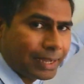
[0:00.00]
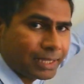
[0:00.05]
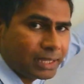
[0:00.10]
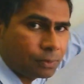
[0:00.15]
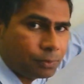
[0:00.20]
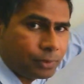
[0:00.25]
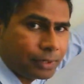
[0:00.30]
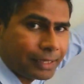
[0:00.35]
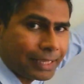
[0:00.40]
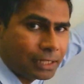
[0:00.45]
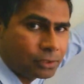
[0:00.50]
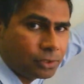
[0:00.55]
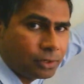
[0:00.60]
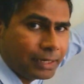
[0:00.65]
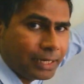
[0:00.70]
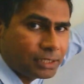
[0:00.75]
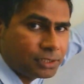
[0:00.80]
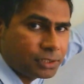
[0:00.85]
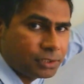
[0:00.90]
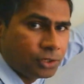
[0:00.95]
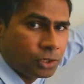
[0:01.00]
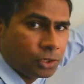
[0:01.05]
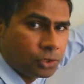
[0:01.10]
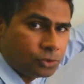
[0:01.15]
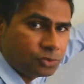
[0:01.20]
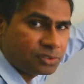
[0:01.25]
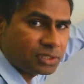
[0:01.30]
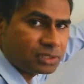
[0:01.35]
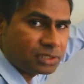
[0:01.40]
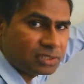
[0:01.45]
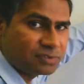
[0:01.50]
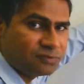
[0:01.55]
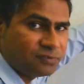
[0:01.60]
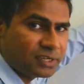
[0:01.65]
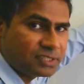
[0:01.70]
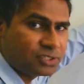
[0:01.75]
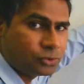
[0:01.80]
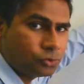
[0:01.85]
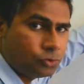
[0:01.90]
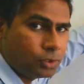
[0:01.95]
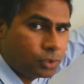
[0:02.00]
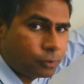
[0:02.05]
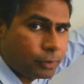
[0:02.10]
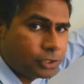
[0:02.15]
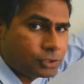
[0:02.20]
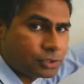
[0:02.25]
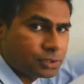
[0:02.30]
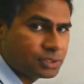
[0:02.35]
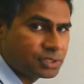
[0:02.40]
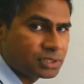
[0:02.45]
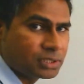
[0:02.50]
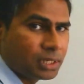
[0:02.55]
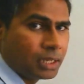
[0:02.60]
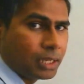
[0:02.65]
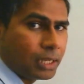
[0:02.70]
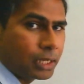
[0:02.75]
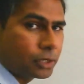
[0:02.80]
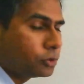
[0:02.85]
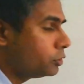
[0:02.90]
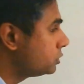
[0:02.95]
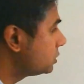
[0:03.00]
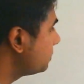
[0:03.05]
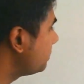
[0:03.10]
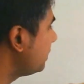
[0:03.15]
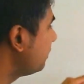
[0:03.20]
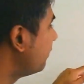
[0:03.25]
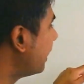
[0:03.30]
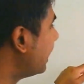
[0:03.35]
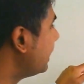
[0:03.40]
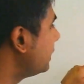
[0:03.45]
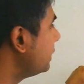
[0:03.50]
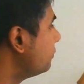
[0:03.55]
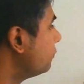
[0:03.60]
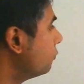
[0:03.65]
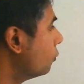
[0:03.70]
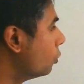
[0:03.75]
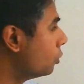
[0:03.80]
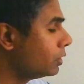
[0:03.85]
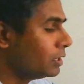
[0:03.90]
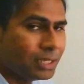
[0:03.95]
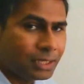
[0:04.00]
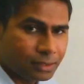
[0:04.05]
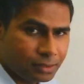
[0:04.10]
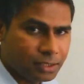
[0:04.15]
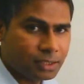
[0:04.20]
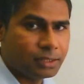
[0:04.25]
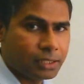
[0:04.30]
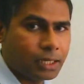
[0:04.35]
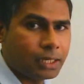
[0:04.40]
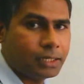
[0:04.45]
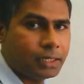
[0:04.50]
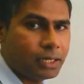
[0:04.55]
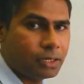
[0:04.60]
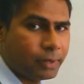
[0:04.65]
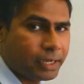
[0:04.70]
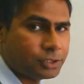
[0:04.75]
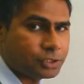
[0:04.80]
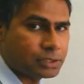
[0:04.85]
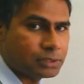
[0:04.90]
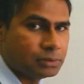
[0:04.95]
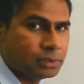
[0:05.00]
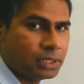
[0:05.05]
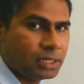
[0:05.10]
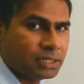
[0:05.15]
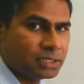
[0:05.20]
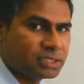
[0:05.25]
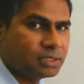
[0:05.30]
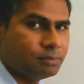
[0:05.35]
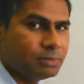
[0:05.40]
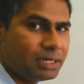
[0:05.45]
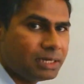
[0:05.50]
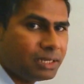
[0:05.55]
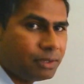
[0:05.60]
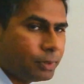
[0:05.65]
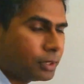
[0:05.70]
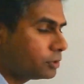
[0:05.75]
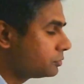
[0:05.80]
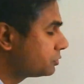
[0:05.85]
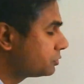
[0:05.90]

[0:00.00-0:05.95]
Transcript: that we calculated using these first two equations are going to be valid for the third equation. Similarly, we could